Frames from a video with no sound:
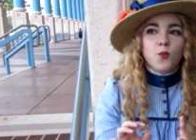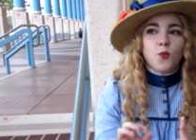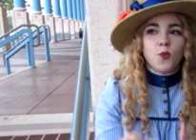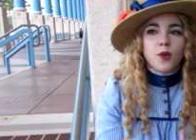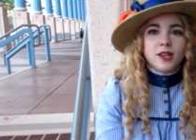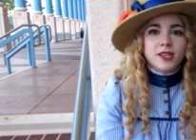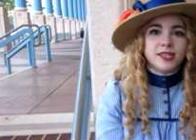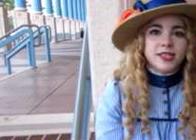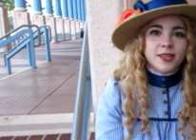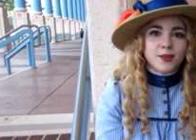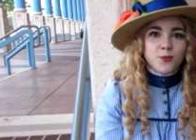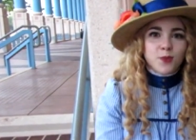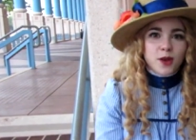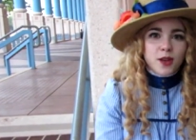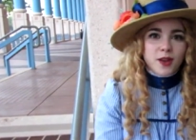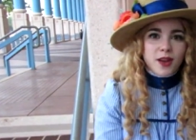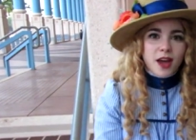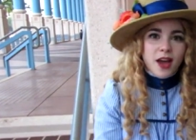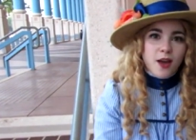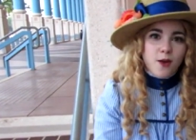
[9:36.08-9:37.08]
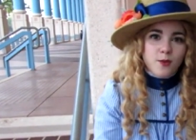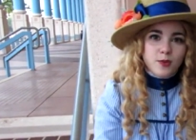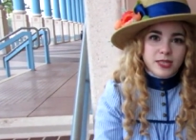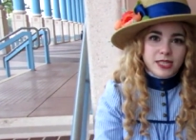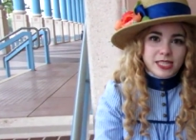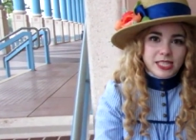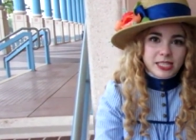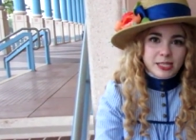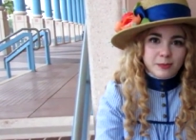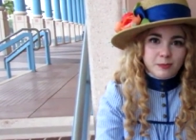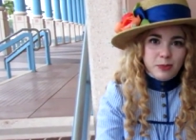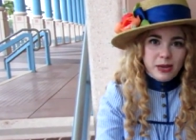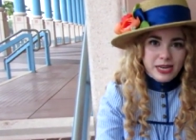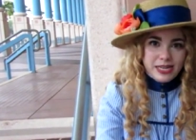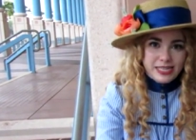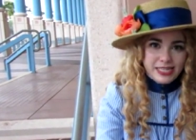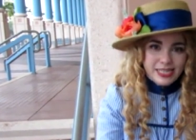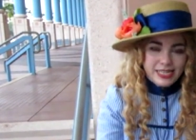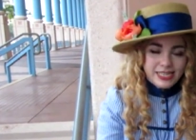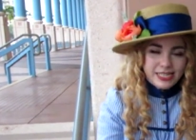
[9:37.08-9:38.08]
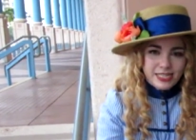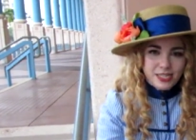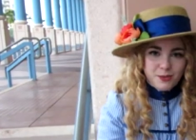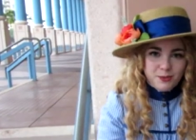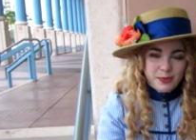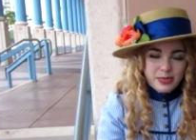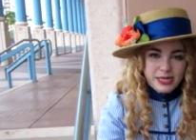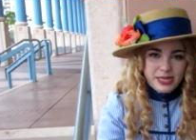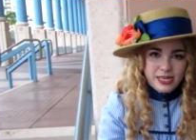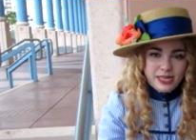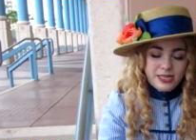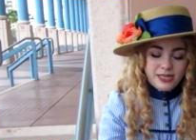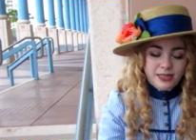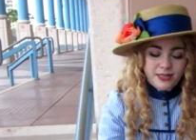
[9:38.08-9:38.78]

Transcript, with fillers: wasn't what I was expecting it. Yes, to be. there's